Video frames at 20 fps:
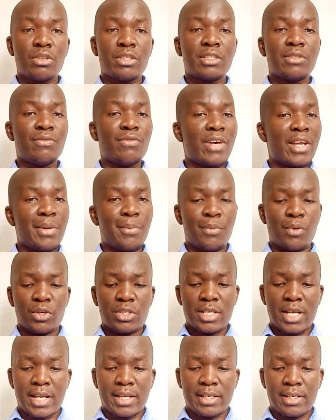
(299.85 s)
is very
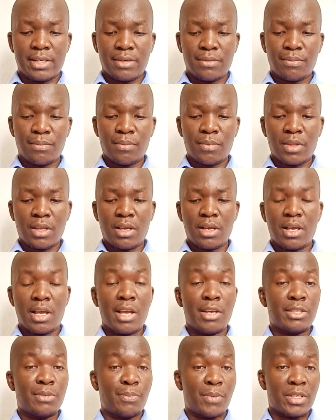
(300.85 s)
important
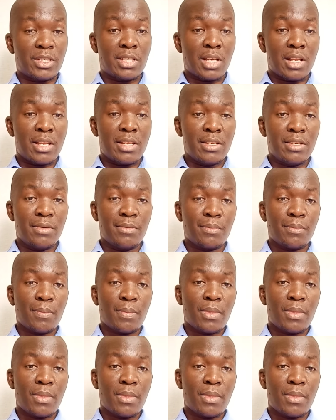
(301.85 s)
especially